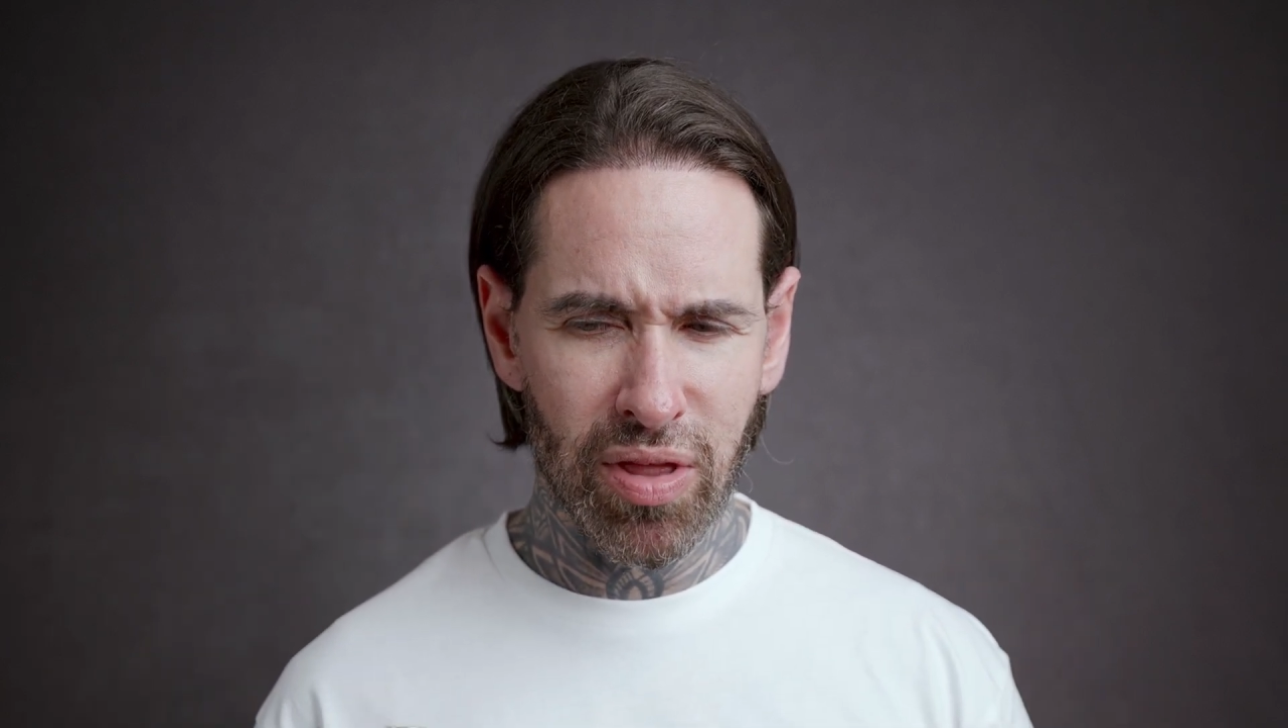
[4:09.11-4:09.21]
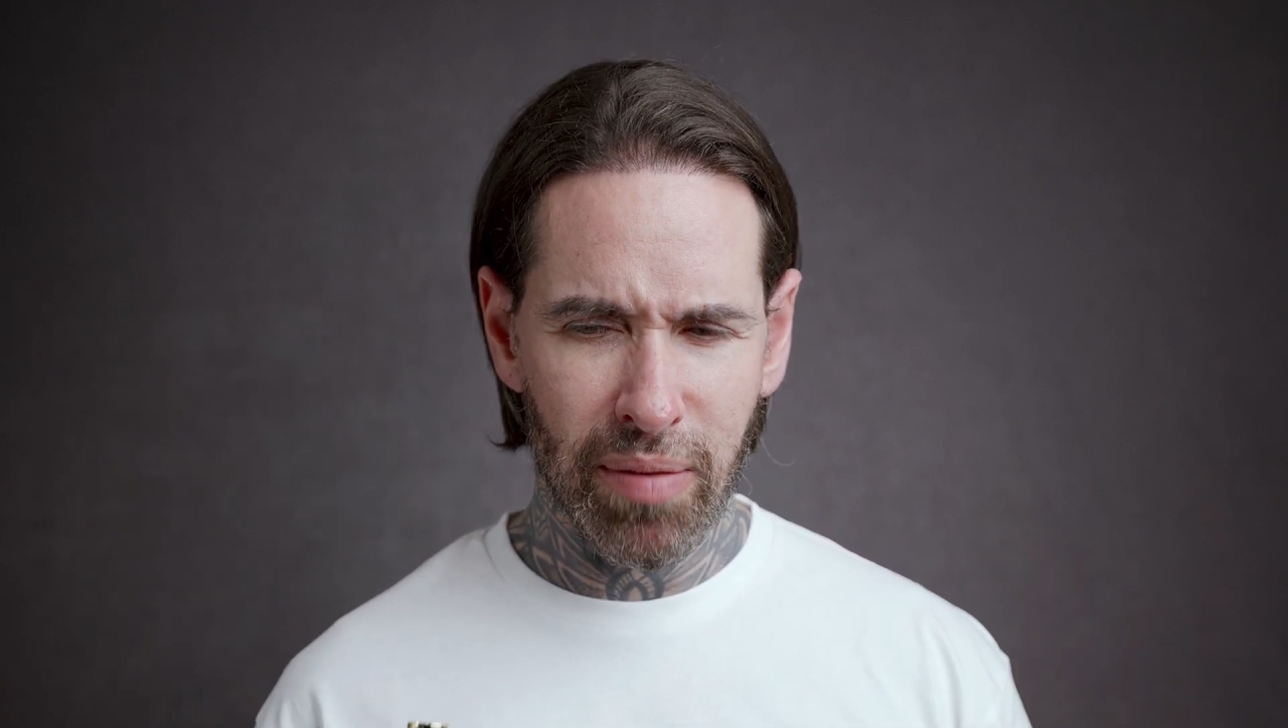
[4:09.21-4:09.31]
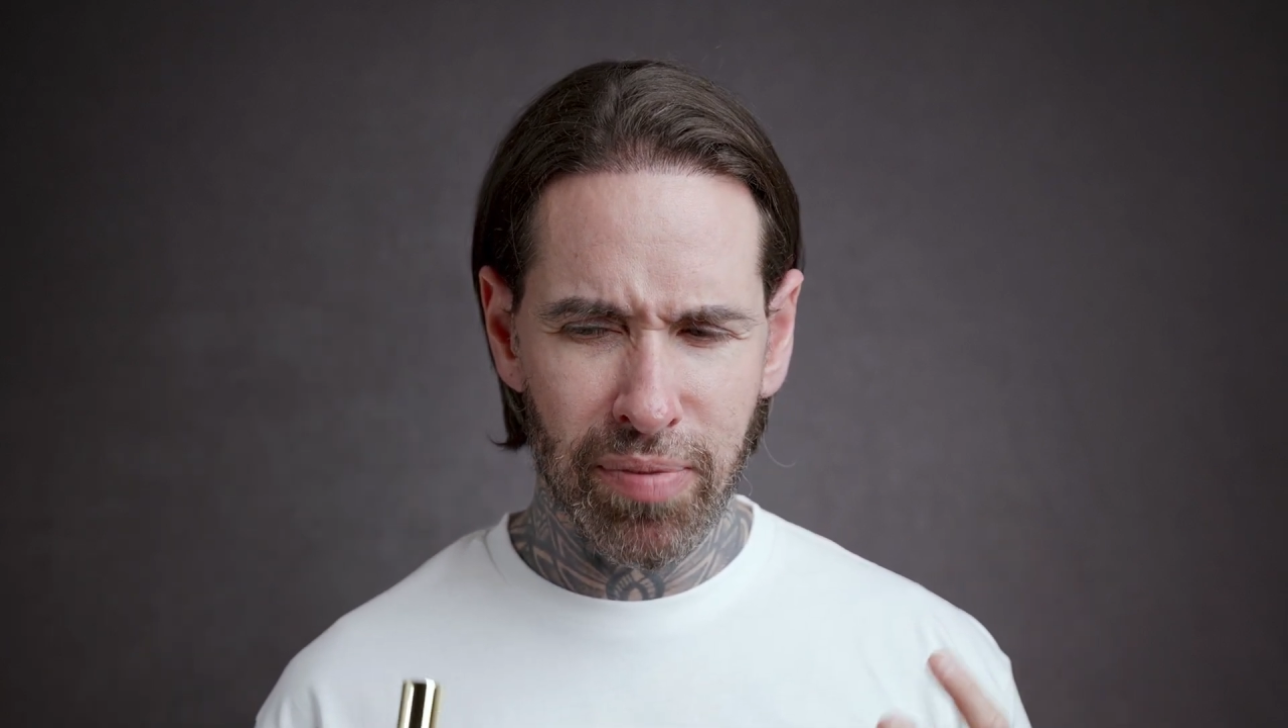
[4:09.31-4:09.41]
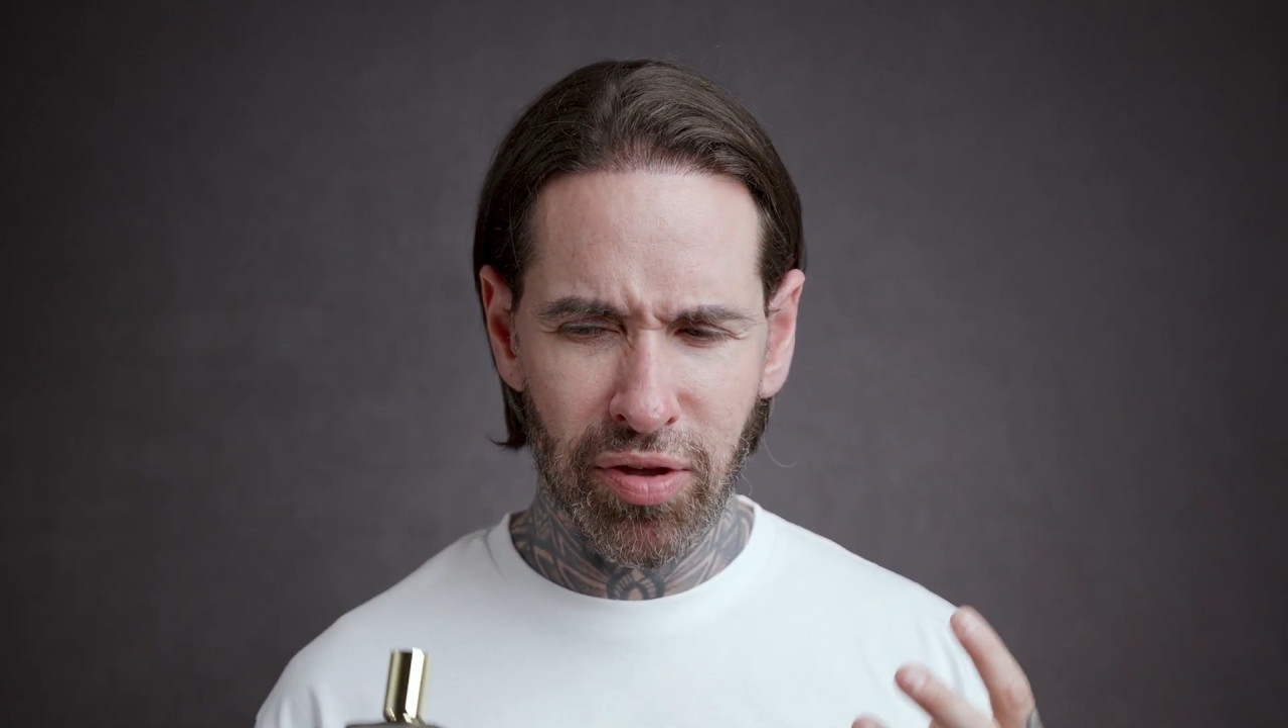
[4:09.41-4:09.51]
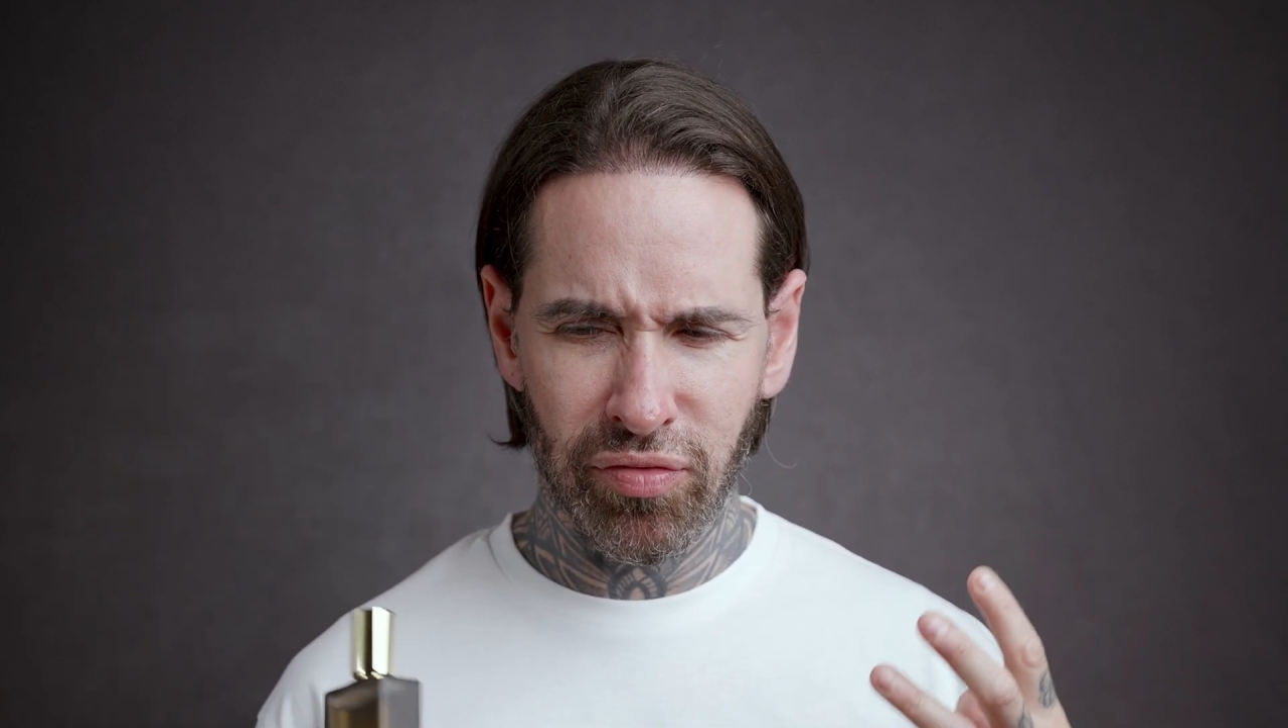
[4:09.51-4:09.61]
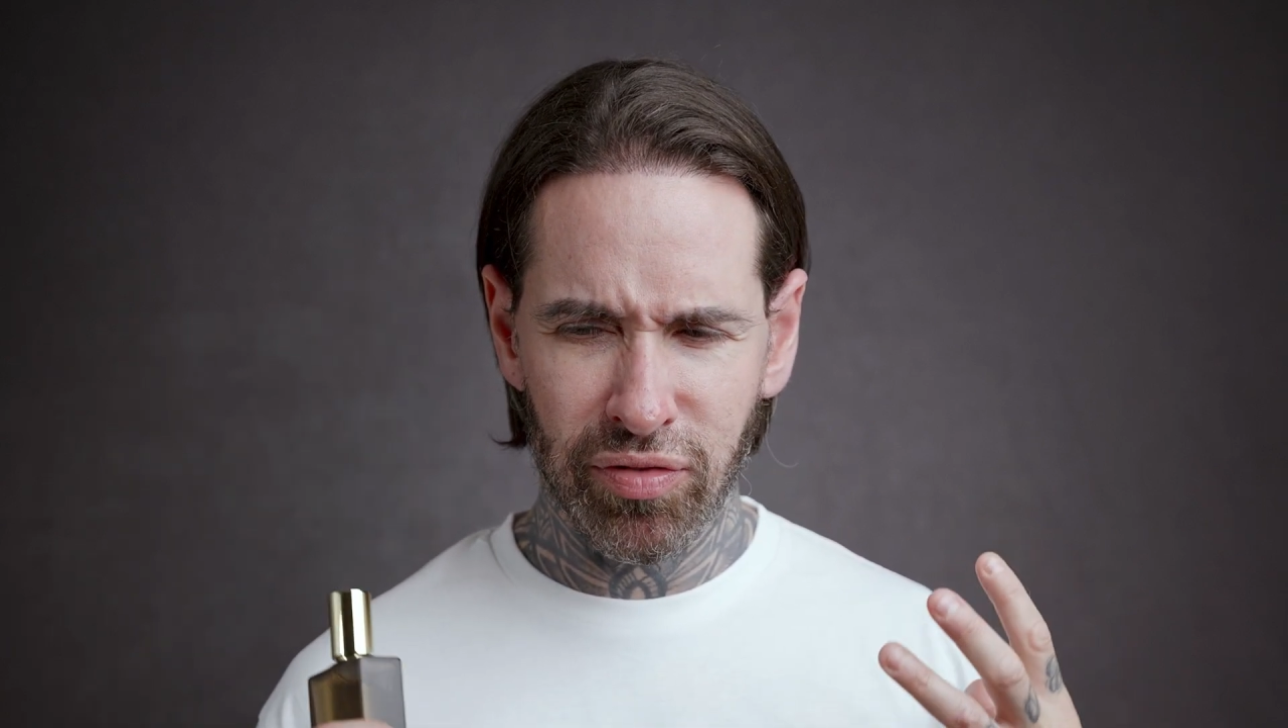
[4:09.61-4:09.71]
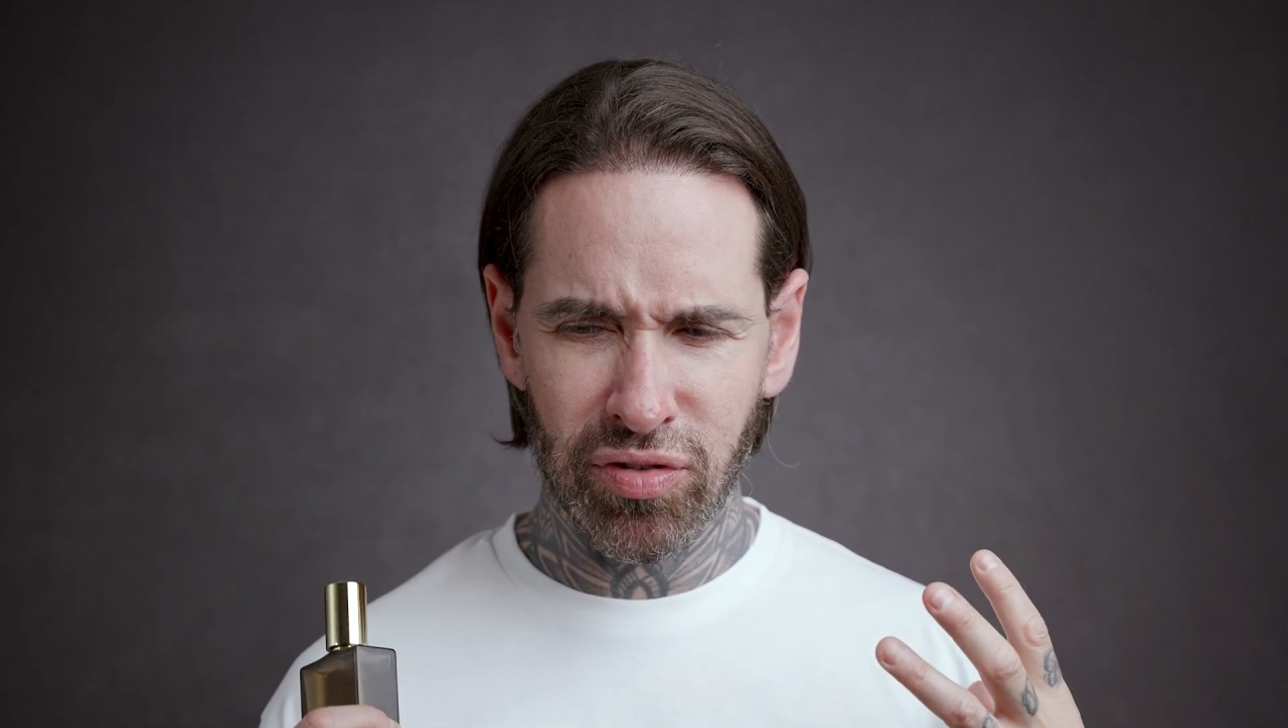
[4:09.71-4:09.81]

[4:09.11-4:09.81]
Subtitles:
that beautiful